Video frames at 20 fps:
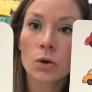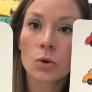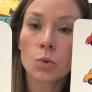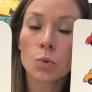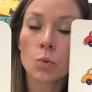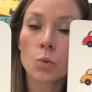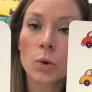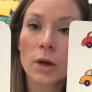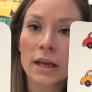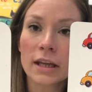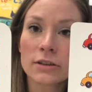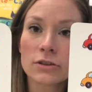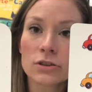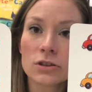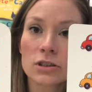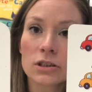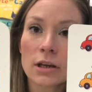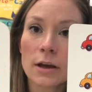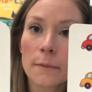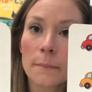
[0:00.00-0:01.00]

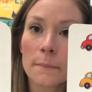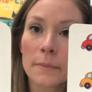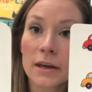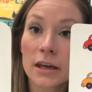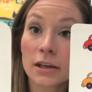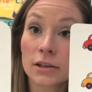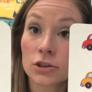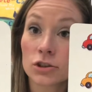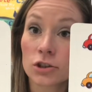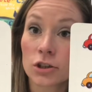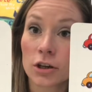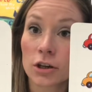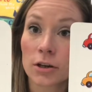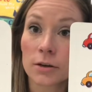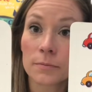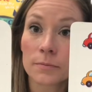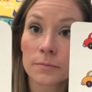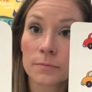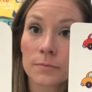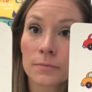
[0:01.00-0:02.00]
Which picture
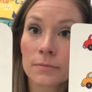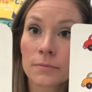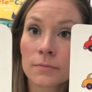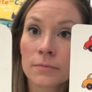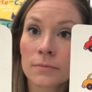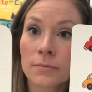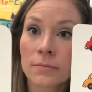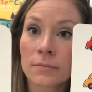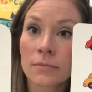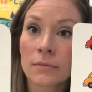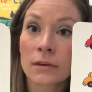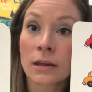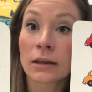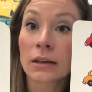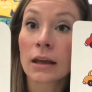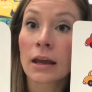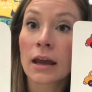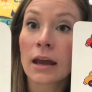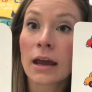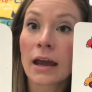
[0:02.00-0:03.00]

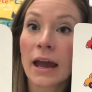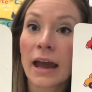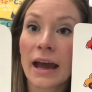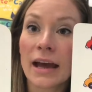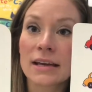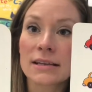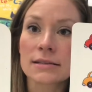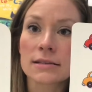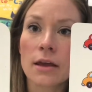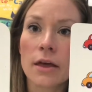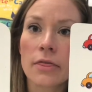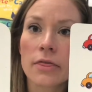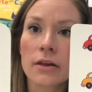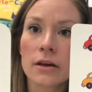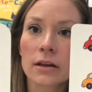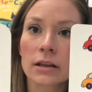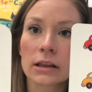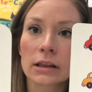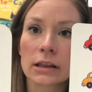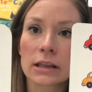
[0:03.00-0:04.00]
has the
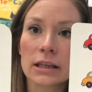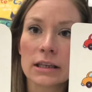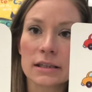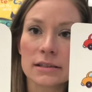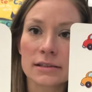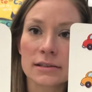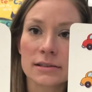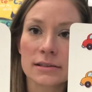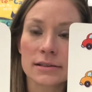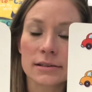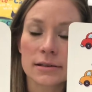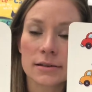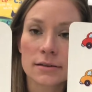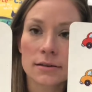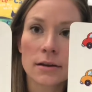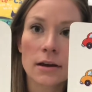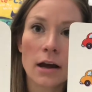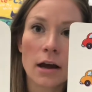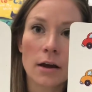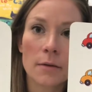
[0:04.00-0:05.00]
least
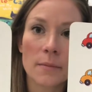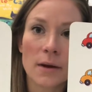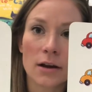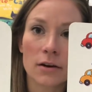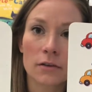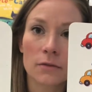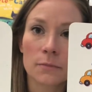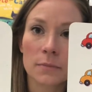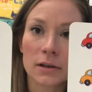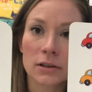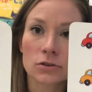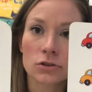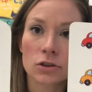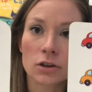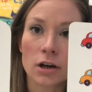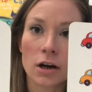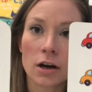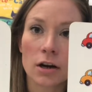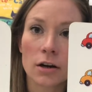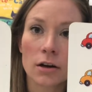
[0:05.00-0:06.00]
amount of picture
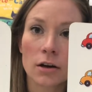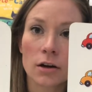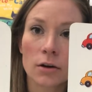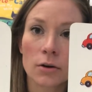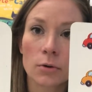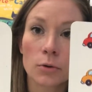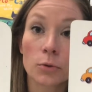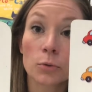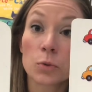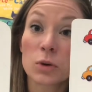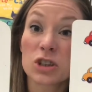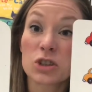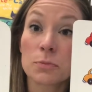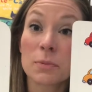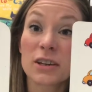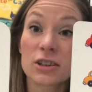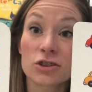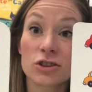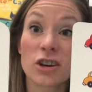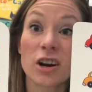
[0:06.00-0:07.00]
card? Or which
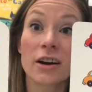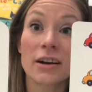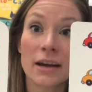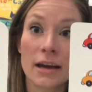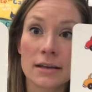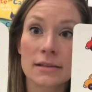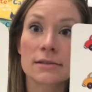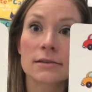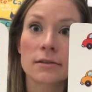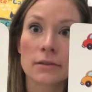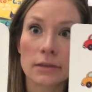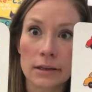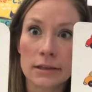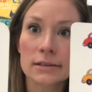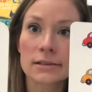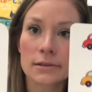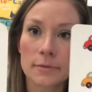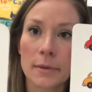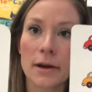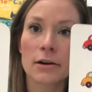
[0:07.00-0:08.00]
picture card has the
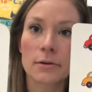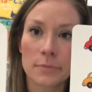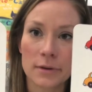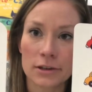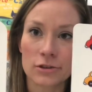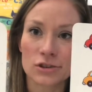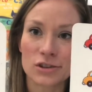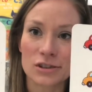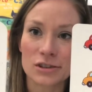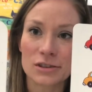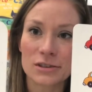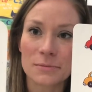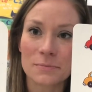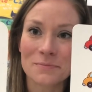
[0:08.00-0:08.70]
least amount of pictures?